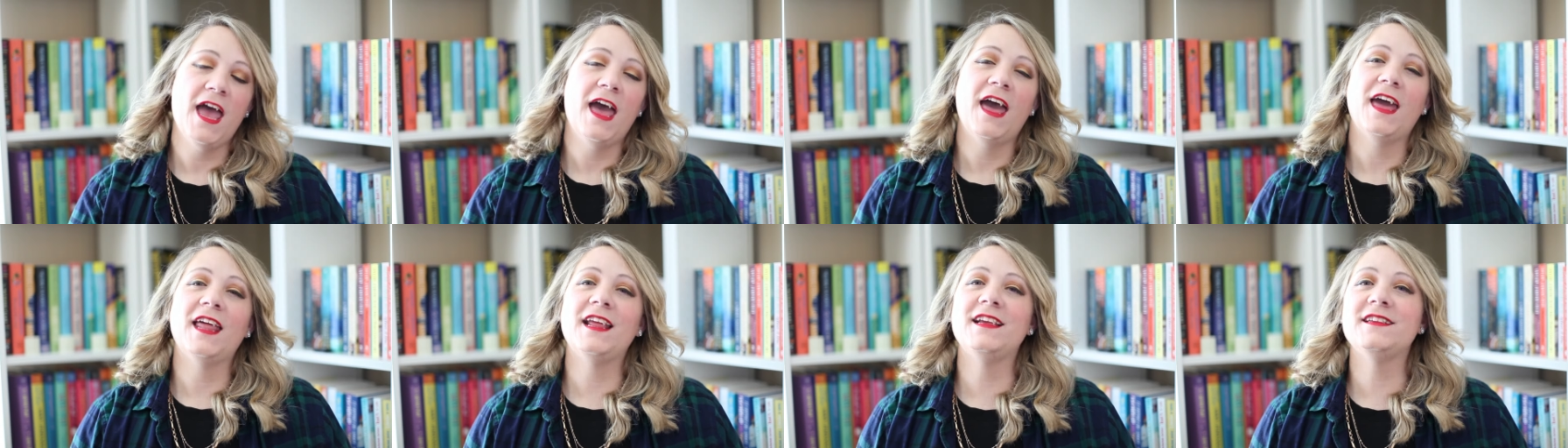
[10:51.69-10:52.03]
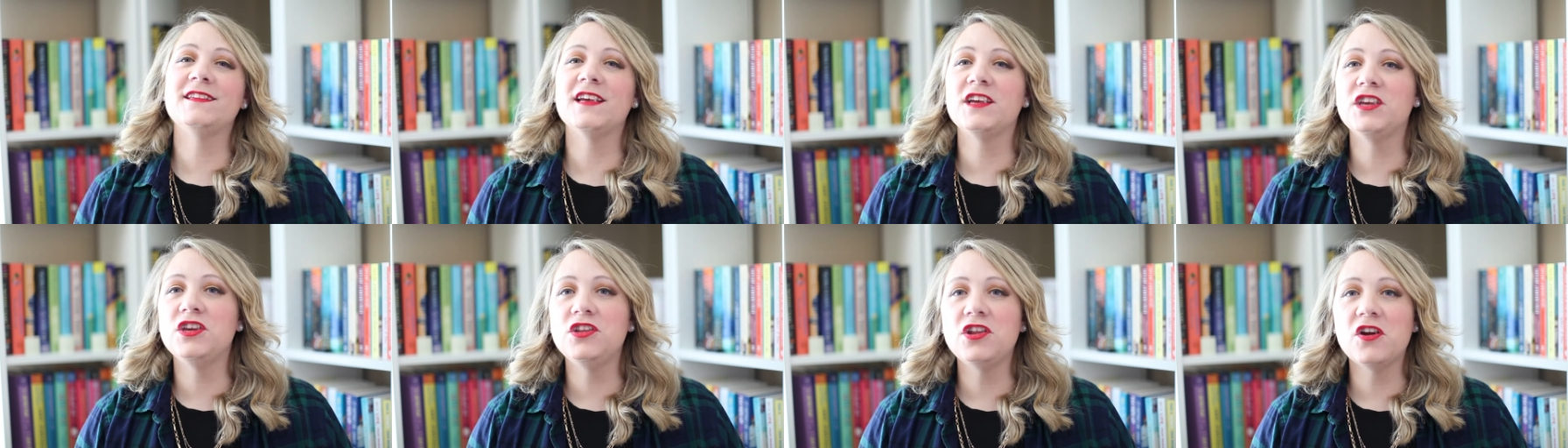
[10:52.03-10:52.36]
And
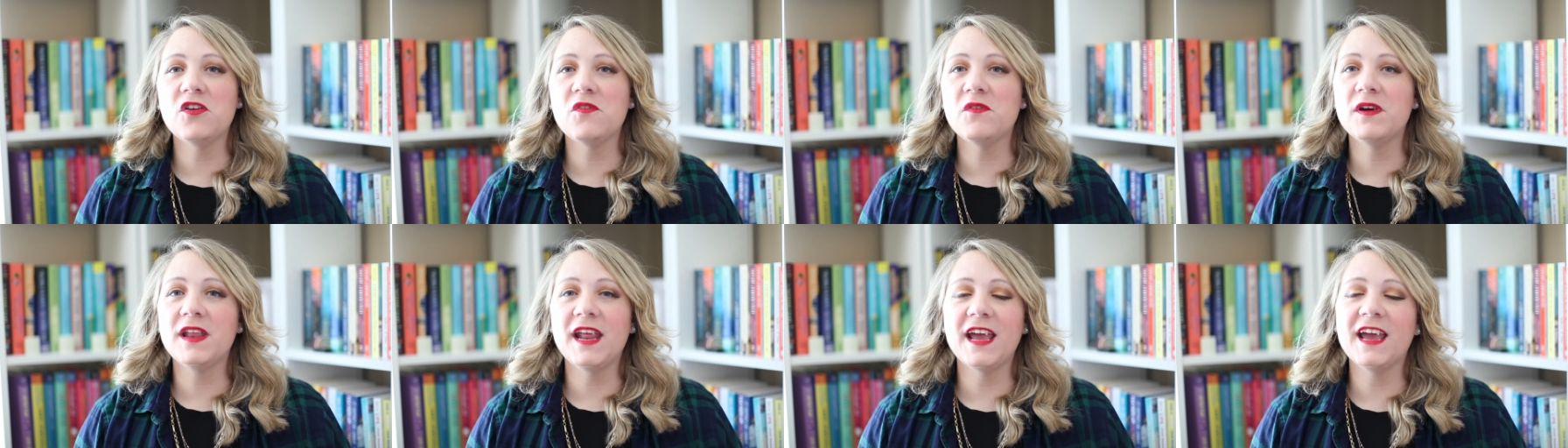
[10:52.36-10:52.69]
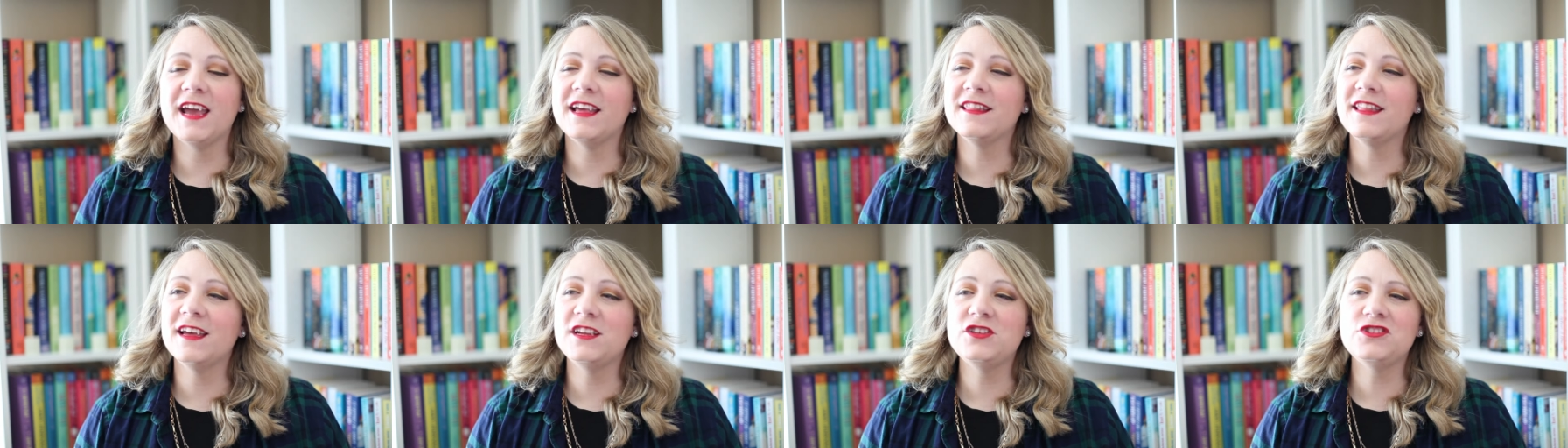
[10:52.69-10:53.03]
he's like, you know what,
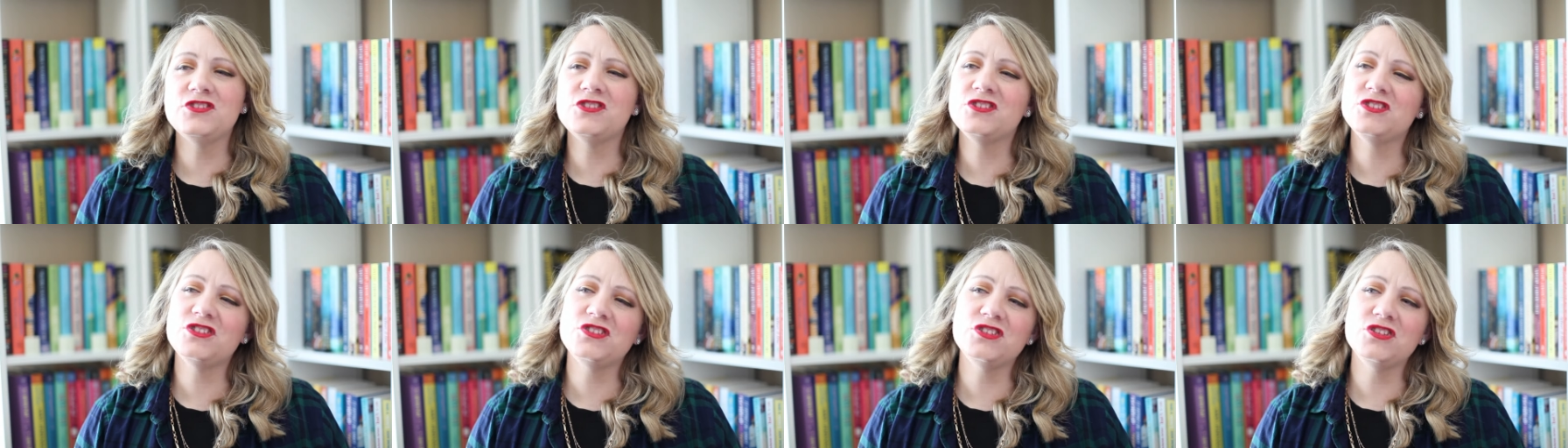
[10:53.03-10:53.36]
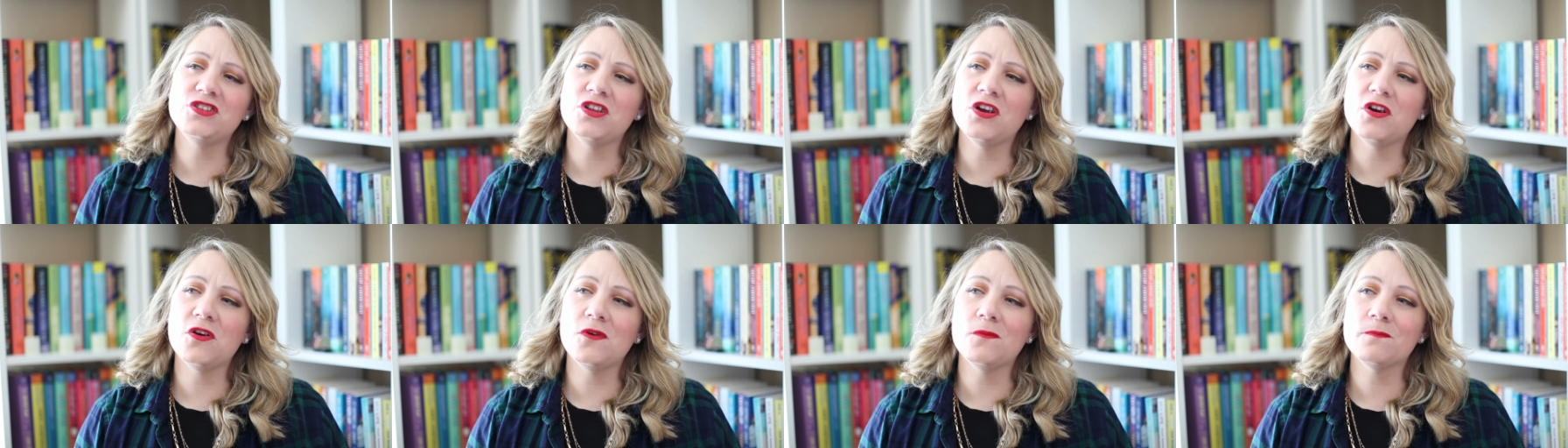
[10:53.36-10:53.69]
hey, let's just,
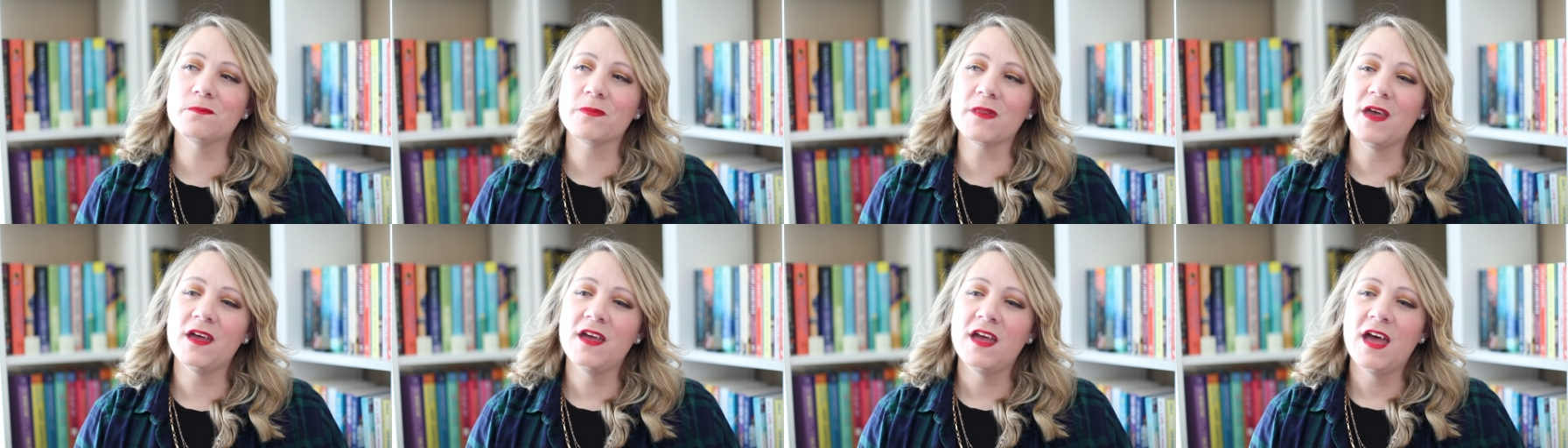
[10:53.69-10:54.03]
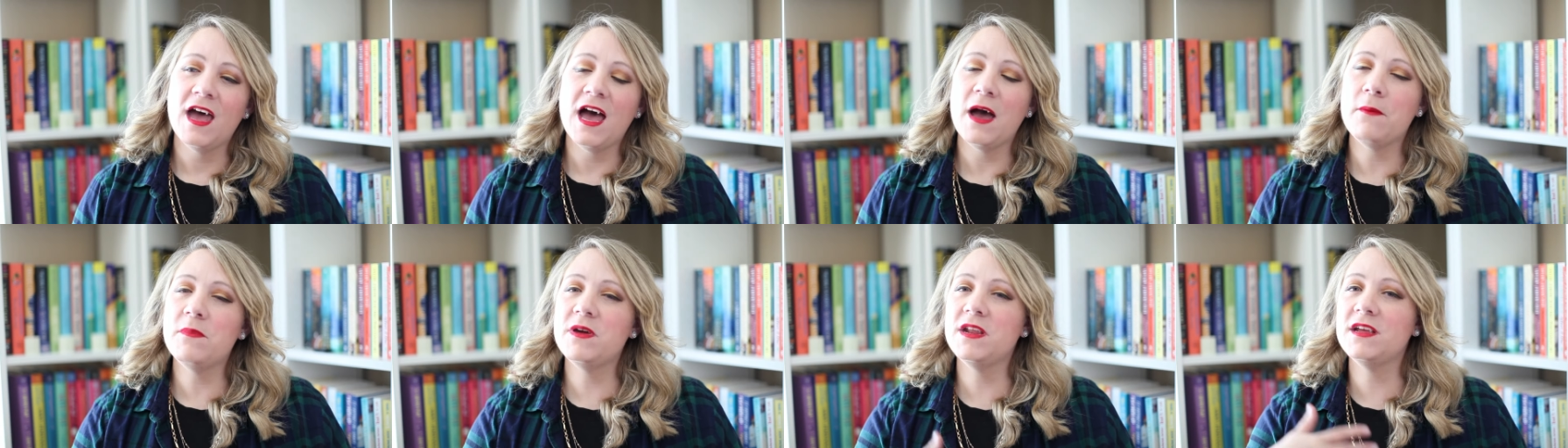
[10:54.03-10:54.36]
you know,
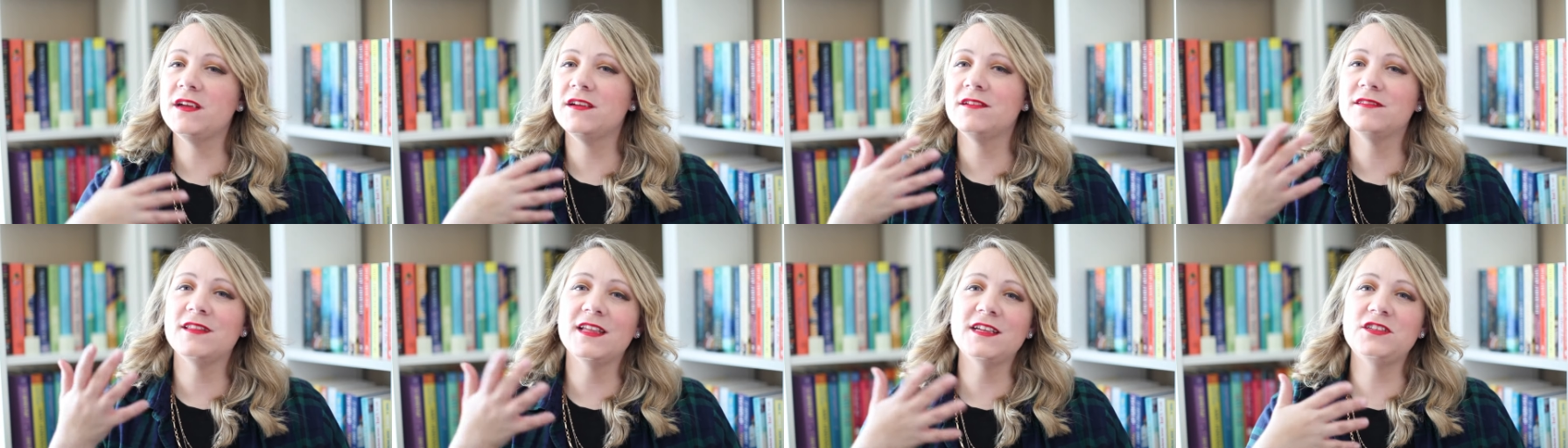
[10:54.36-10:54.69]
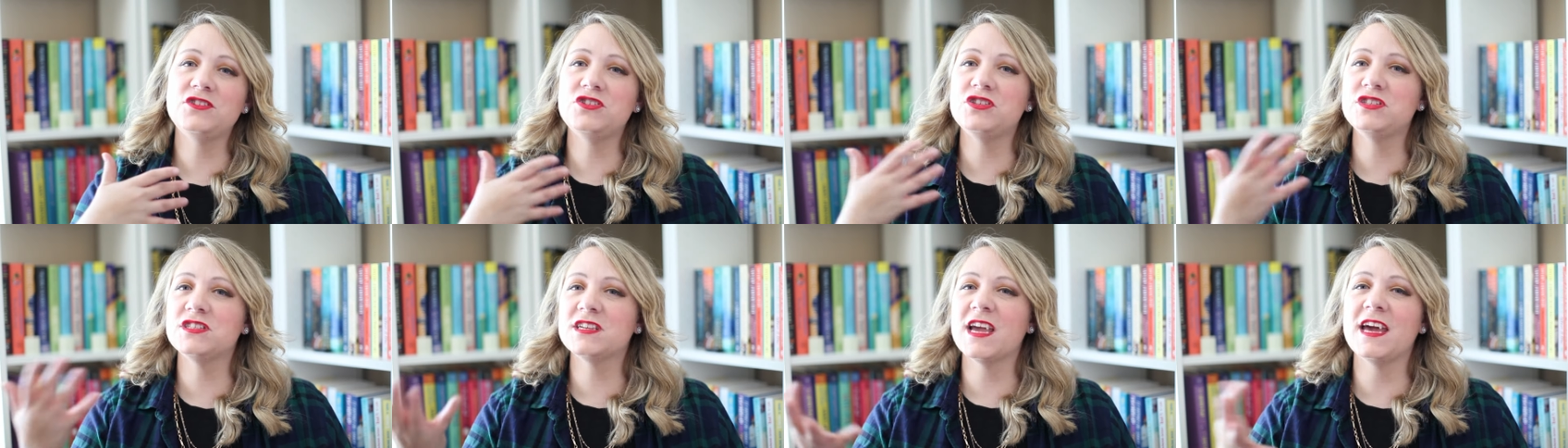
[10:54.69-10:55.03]
I'm gonna,
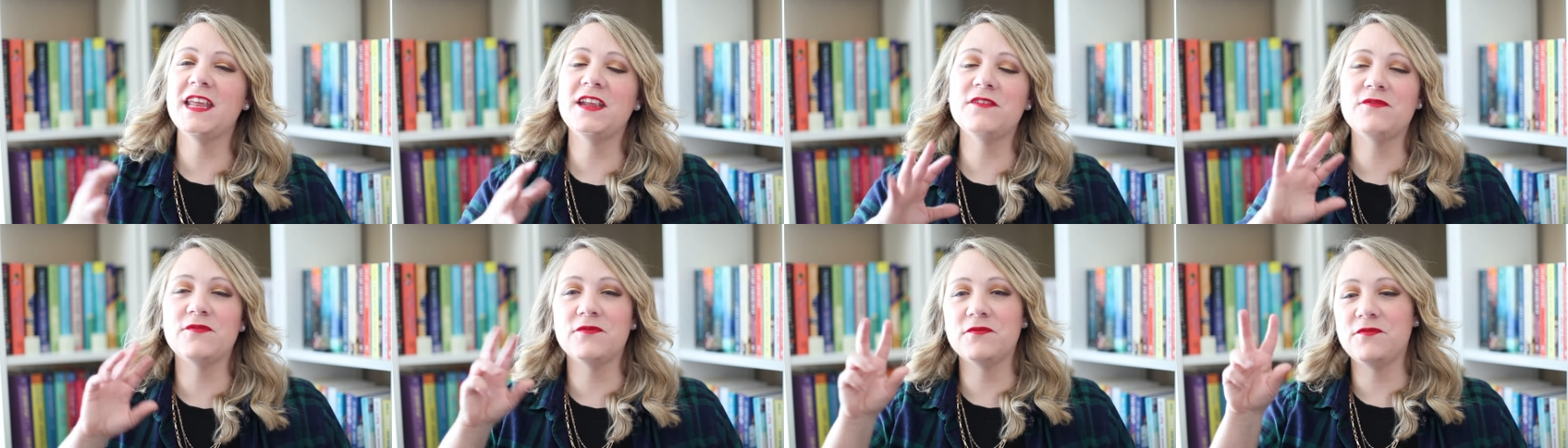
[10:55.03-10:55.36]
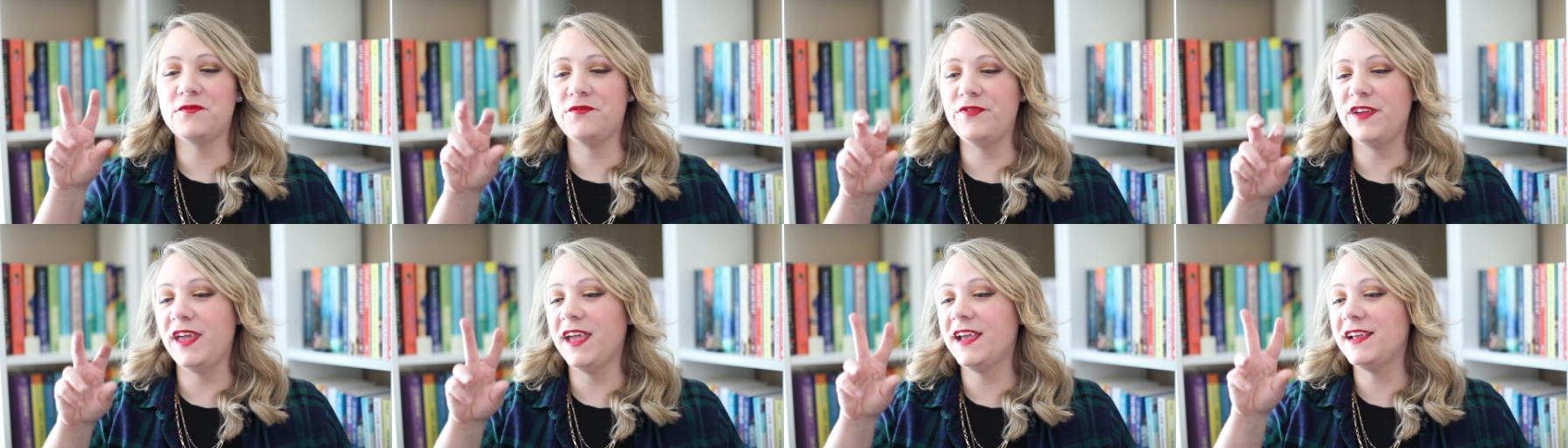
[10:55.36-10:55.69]
let's just kind of
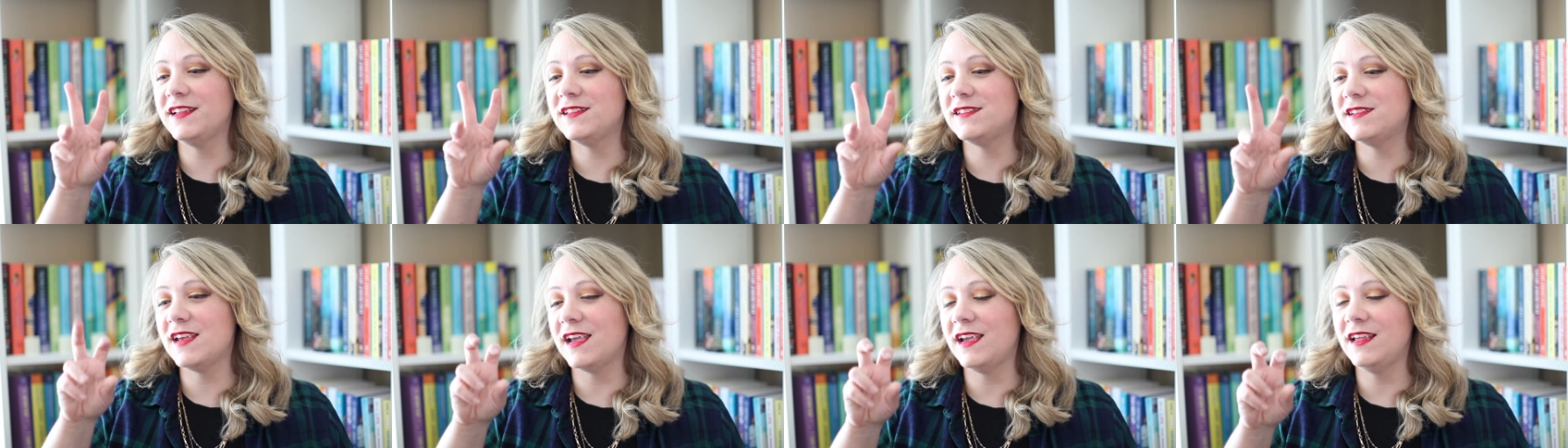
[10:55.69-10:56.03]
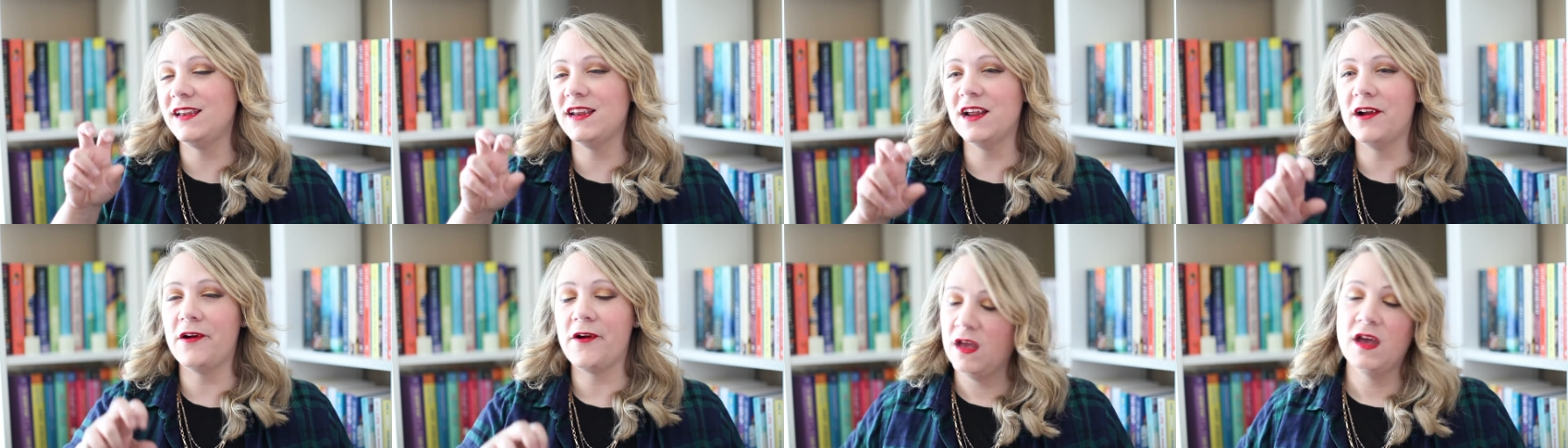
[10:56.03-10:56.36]
fake
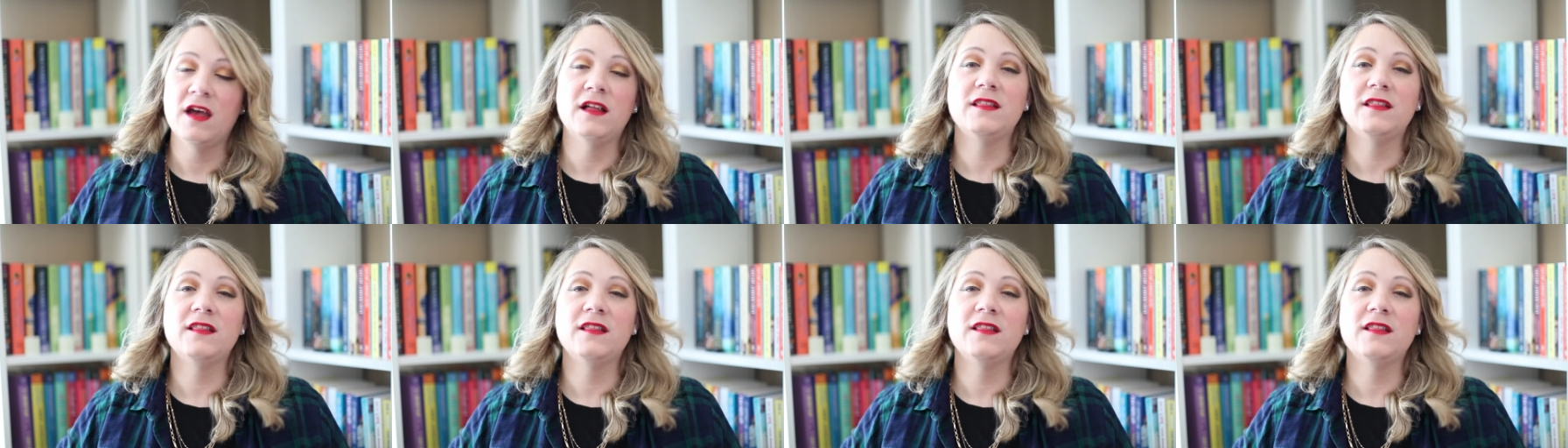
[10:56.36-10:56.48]
date.